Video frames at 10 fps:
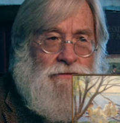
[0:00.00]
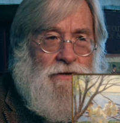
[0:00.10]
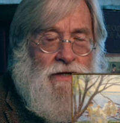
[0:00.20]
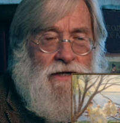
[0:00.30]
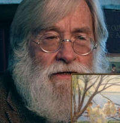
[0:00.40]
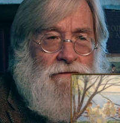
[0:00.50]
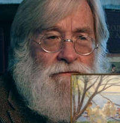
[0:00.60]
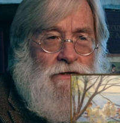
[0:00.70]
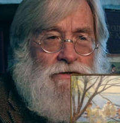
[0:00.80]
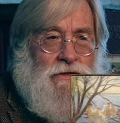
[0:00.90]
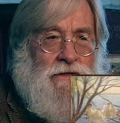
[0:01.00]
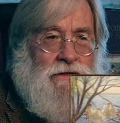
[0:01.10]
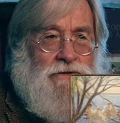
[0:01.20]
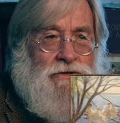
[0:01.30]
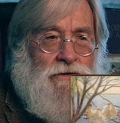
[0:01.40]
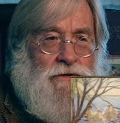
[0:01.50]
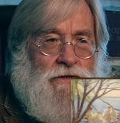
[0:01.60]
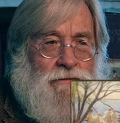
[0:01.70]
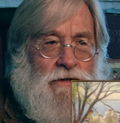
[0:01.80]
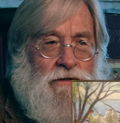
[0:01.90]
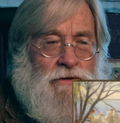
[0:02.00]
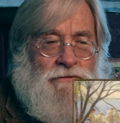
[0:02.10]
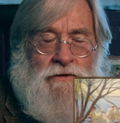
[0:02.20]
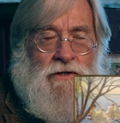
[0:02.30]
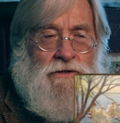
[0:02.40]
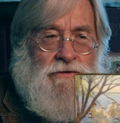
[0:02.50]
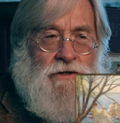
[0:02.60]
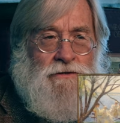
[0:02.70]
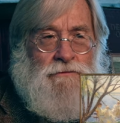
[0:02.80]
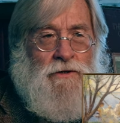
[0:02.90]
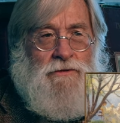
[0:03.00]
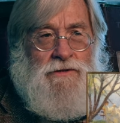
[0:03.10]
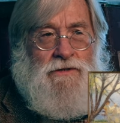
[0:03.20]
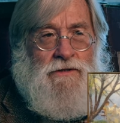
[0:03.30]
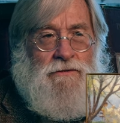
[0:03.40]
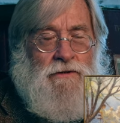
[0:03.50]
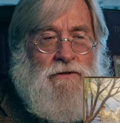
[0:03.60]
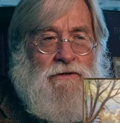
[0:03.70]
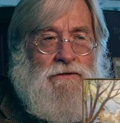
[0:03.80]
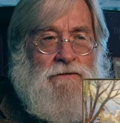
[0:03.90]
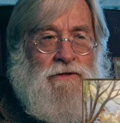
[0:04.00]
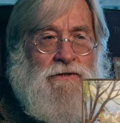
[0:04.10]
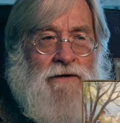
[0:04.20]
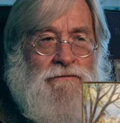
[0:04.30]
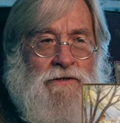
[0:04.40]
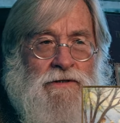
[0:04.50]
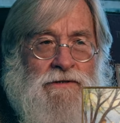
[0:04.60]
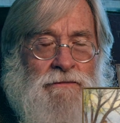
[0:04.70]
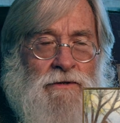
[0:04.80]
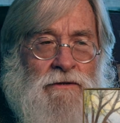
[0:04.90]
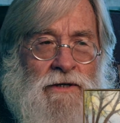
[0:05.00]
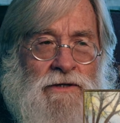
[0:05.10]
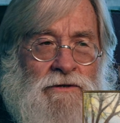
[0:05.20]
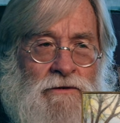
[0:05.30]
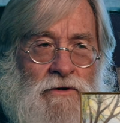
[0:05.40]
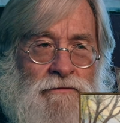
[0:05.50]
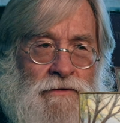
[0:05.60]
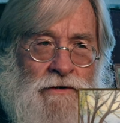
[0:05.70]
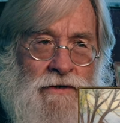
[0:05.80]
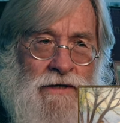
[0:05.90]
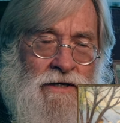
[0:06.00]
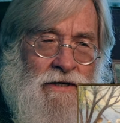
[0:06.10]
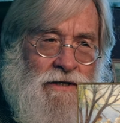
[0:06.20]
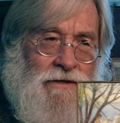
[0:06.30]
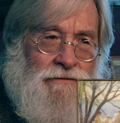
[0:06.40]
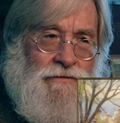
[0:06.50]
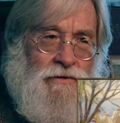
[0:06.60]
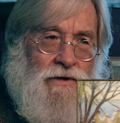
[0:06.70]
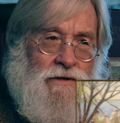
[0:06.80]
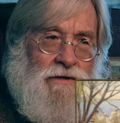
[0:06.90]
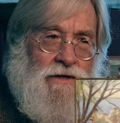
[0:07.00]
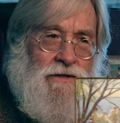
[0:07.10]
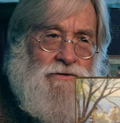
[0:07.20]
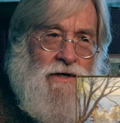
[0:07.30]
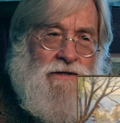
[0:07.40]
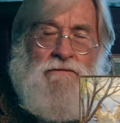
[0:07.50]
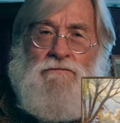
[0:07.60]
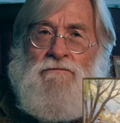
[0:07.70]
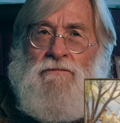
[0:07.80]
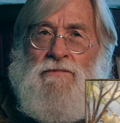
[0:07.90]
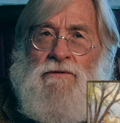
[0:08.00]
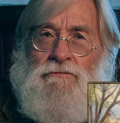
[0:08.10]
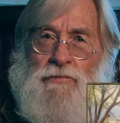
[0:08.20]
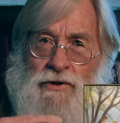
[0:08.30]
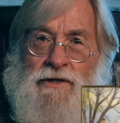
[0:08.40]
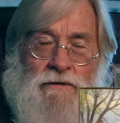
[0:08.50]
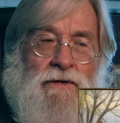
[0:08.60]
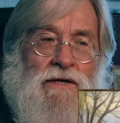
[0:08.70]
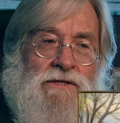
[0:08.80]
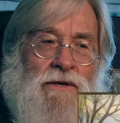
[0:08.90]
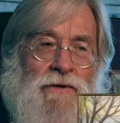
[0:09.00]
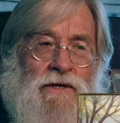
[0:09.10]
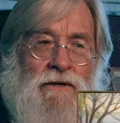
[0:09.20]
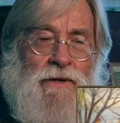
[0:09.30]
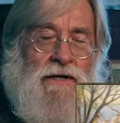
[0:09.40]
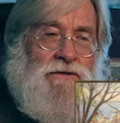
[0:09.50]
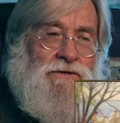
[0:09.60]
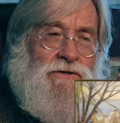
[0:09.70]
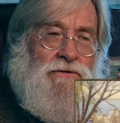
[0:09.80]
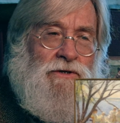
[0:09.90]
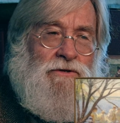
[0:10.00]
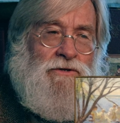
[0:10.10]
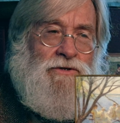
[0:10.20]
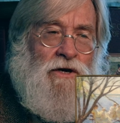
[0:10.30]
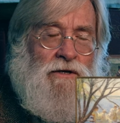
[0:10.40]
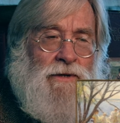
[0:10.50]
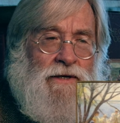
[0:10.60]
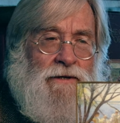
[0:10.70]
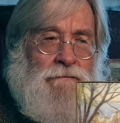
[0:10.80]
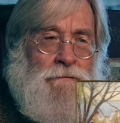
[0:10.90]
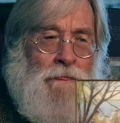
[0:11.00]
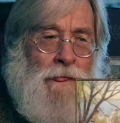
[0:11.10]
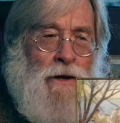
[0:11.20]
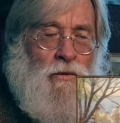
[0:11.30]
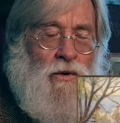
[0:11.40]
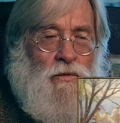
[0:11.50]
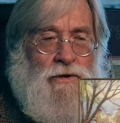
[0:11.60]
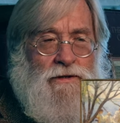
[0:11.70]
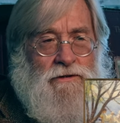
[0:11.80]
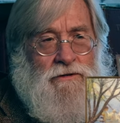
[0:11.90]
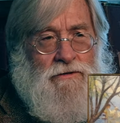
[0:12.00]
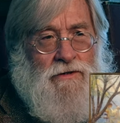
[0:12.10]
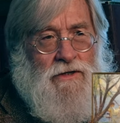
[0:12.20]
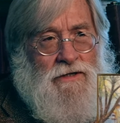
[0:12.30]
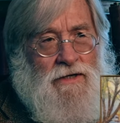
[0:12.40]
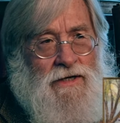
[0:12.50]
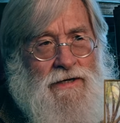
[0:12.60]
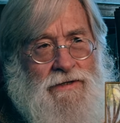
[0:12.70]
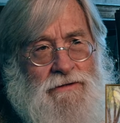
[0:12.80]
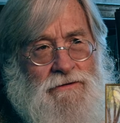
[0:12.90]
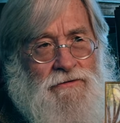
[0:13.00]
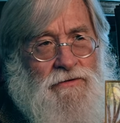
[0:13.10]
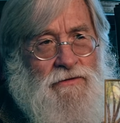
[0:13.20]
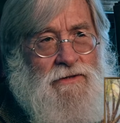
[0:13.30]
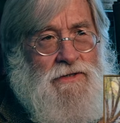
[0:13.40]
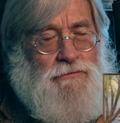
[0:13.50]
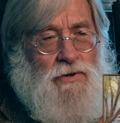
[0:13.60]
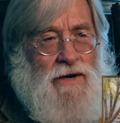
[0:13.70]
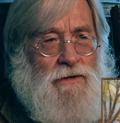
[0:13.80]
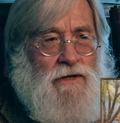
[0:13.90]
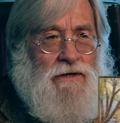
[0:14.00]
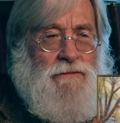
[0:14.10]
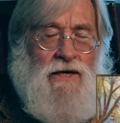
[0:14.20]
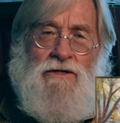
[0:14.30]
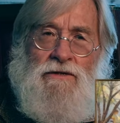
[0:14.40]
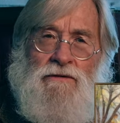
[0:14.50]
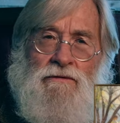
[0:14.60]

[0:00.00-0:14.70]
with the idea of featuring the children in the middle, which for illustration purposes is, is, is obviously something you might do, or for, for uh, trying to preach about something that a painter is doing, you can talk about it. What we do online is primarily about